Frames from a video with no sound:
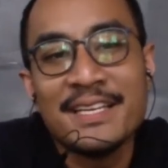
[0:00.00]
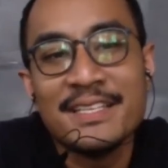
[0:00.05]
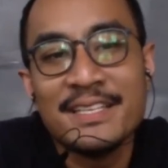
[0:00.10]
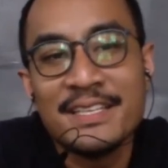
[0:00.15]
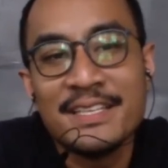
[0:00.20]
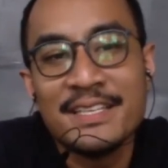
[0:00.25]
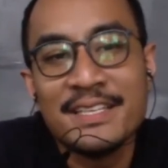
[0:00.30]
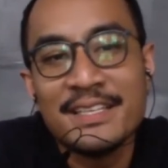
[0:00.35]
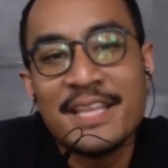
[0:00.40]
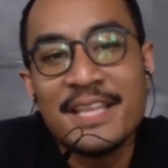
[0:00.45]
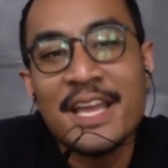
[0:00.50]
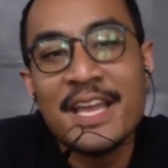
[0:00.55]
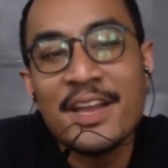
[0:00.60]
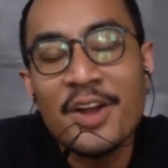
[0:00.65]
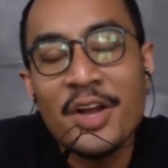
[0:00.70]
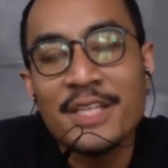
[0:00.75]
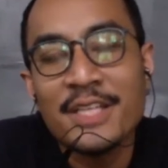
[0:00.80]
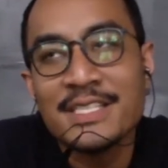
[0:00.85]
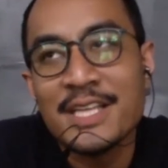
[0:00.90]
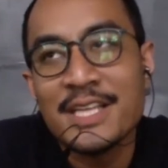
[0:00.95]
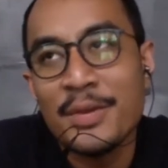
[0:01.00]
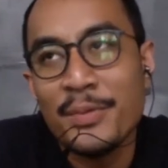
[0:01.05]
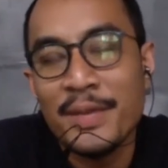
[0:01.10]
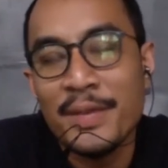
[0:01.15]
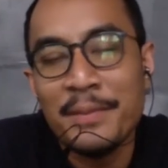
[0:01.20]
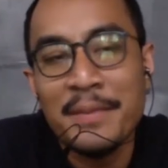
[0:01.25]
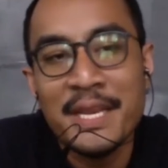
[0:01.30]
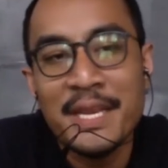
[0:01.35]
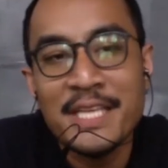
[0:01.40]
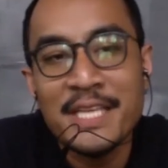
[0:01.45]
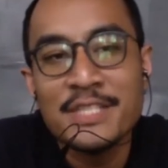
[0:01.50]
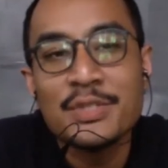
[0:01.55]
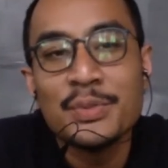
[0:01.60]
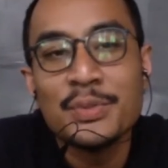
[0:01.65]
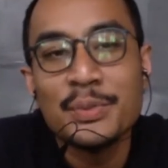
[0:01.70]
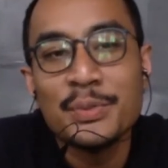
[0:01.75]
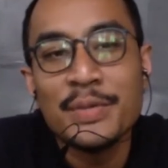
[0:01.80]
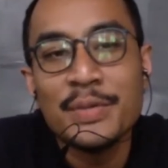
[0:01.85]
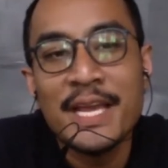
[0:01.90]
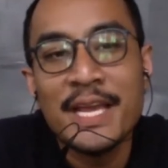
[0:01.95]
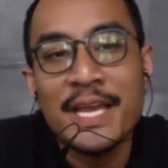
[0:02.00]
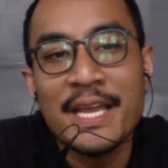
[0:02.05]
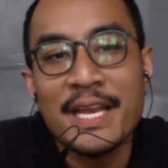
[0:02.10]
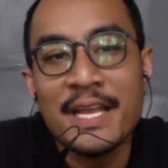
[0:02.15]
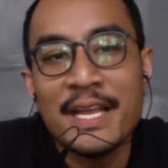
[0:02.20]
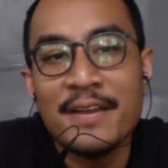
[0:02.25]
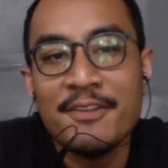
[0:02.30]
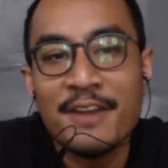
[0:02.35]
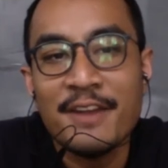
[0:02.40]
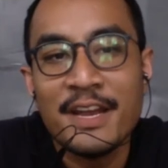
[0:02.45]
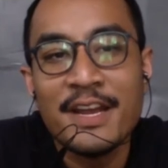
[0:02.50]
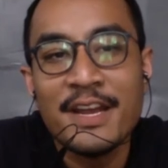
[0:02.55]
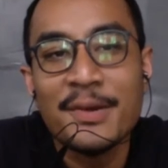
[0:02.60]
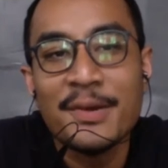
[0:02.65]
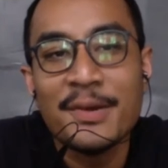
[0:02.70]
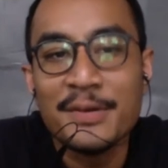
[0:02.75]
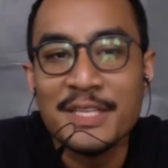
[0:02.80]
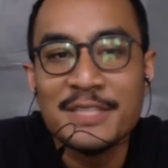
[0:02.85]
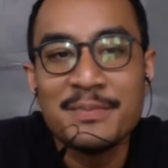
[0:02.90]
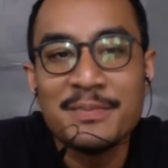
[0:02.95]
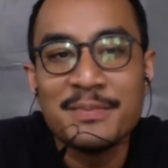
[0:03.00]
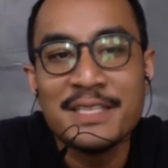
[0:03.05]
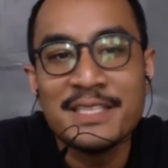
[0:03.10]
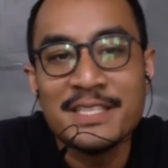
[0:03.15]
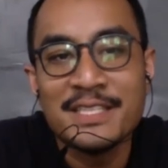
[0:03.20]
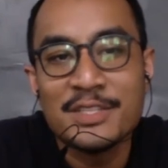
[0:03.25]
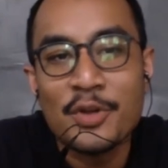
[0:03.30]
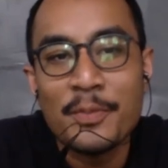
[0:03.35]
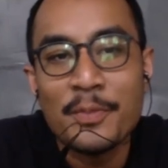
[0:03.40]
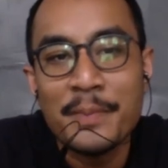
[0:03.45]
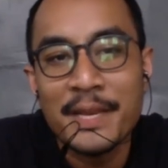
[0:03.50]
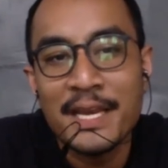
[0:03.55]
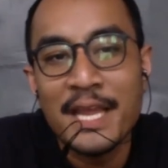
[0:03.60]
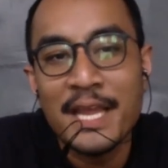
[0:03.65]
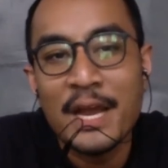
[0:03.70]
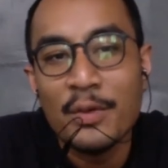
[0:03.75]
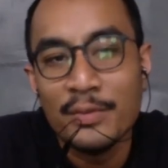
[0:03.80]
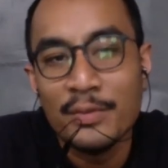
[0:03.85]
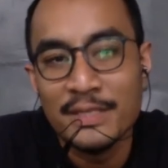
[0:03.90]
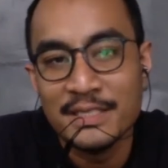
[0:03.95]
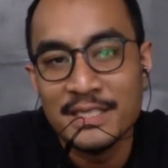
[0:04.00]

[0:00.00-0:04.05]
Thank God we managed to do that. And right now, this place is completely ours.